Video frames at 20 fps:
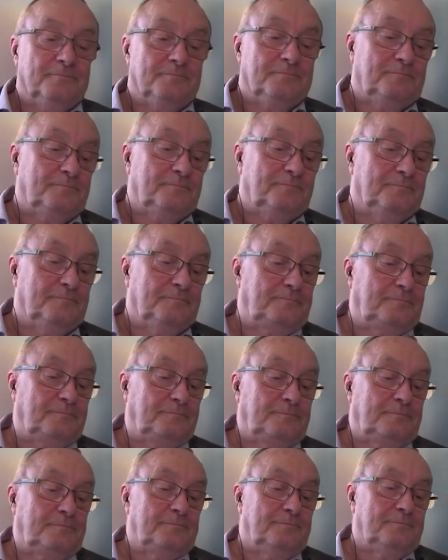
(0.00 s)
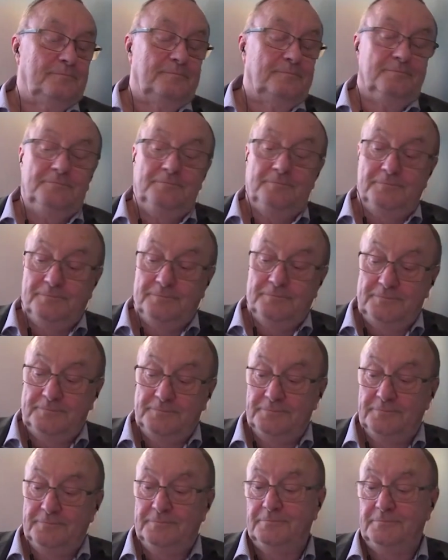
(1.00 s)

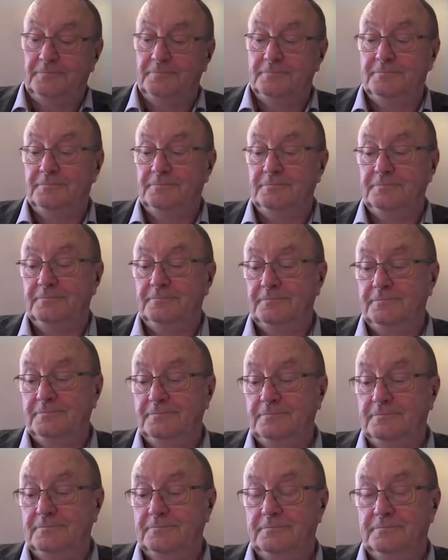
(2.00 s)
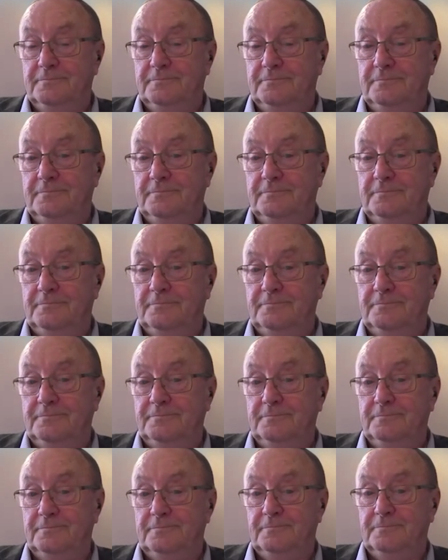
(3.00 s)

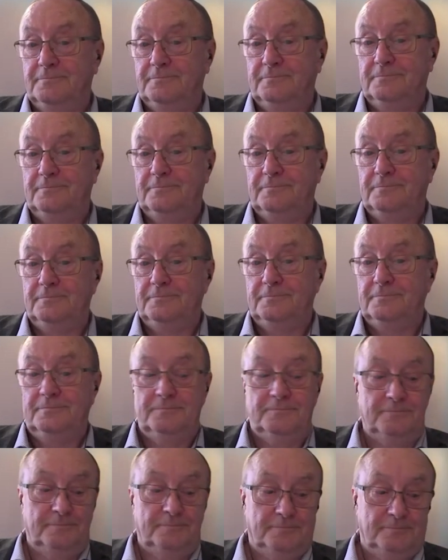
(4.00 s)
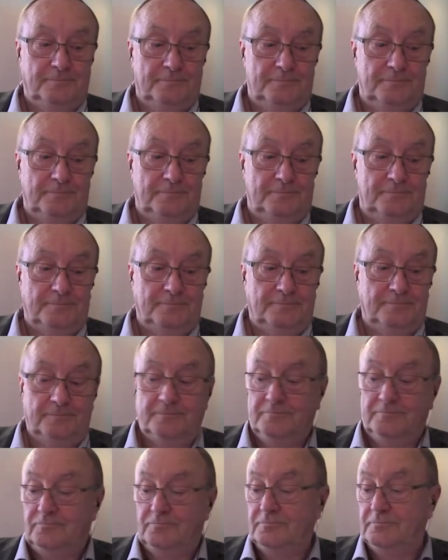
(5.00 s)

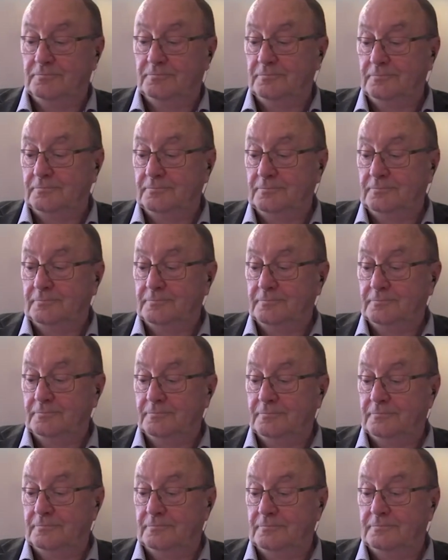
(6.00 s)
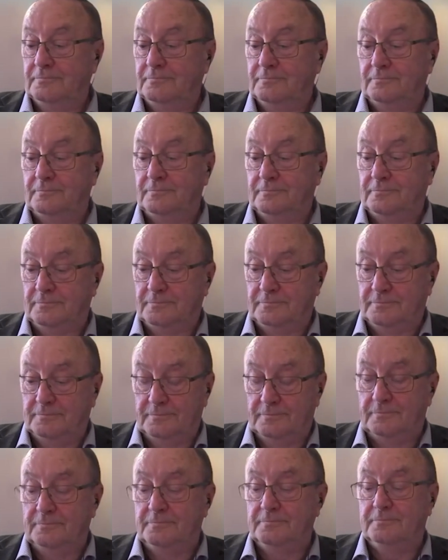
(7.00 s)

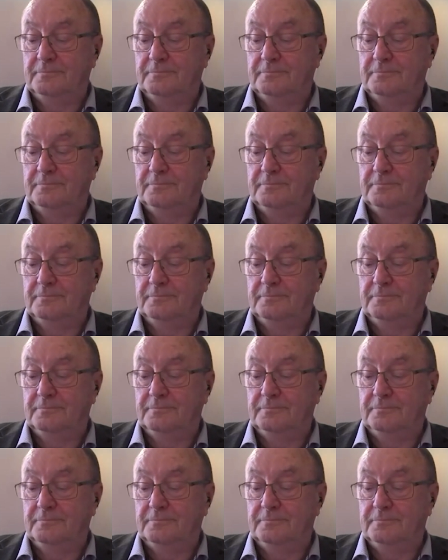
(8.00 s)
[no speech]